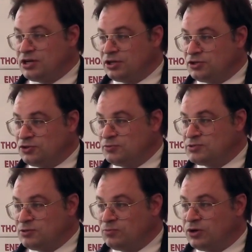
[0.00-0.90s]
sitting in
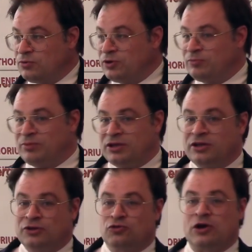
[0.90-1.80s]
tubes somewhere, we would
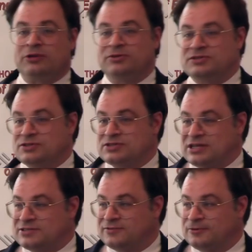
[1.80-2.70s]
be incredibly
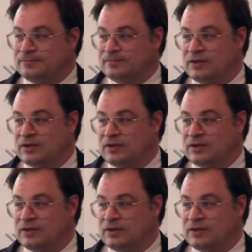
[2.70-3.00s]
successful.